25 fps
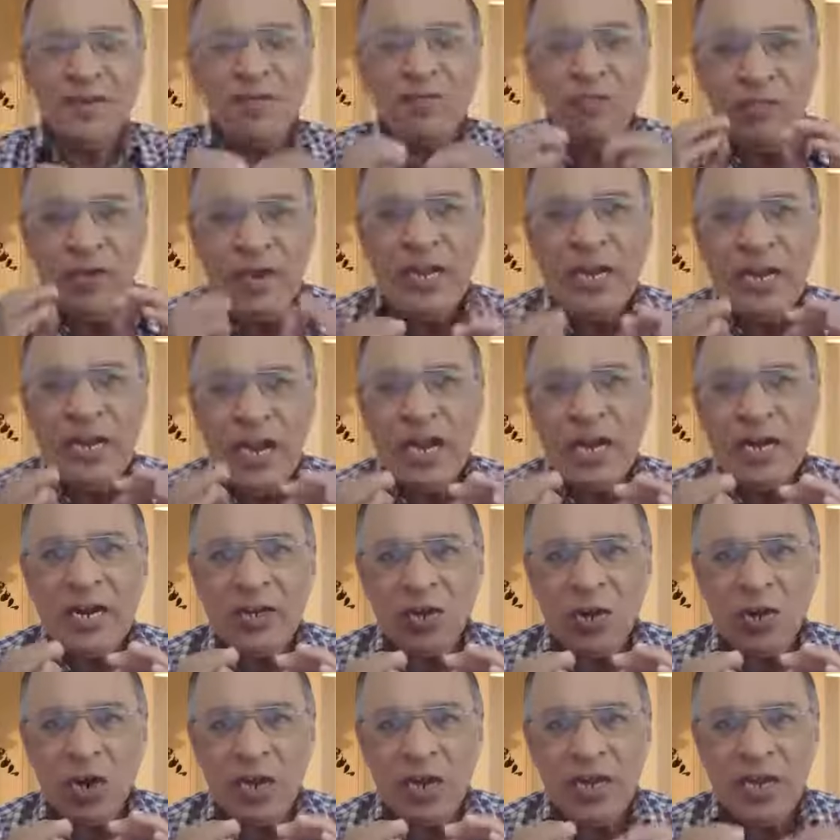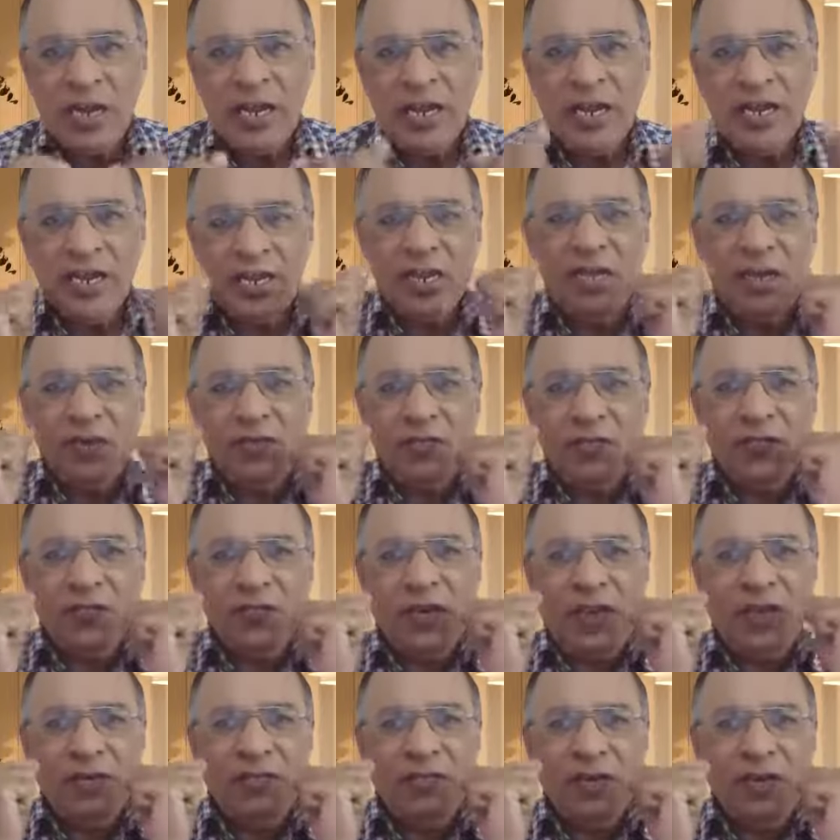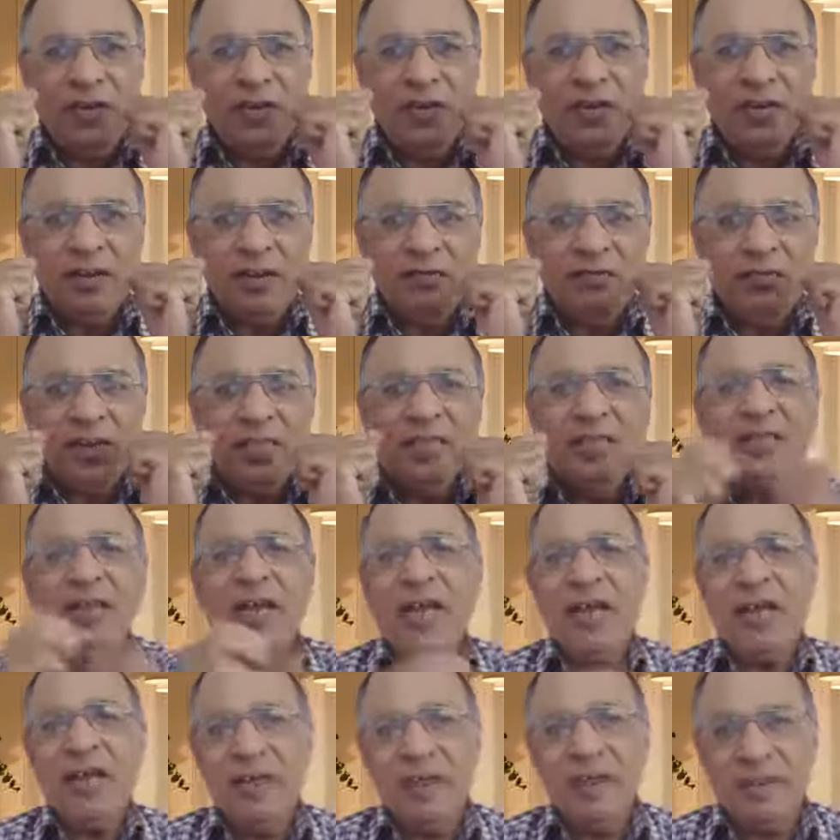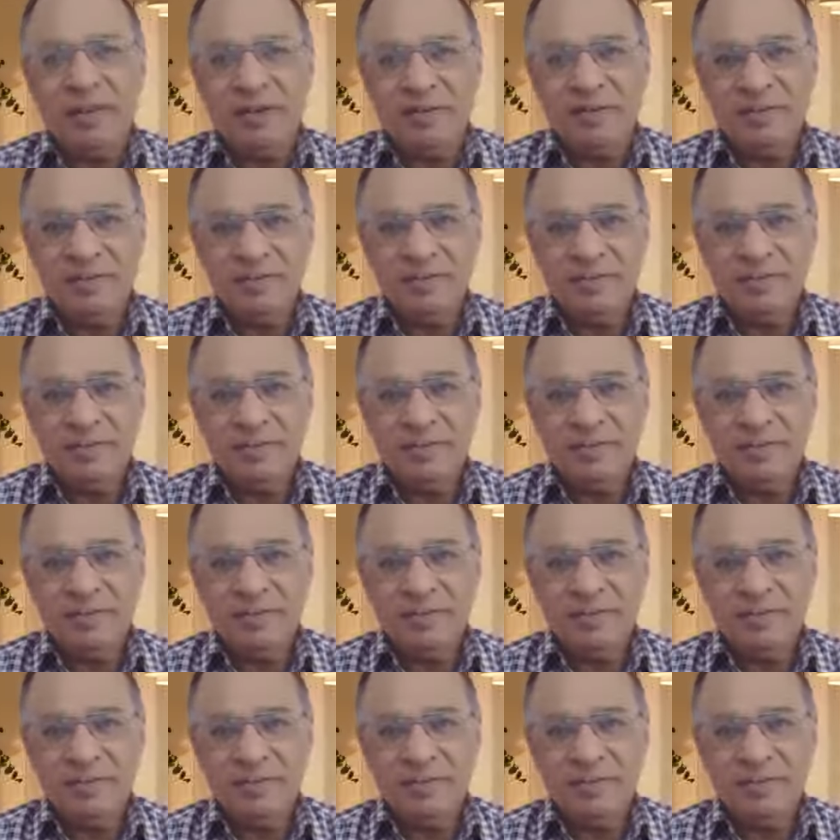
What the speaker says: We are talking fever with rigor.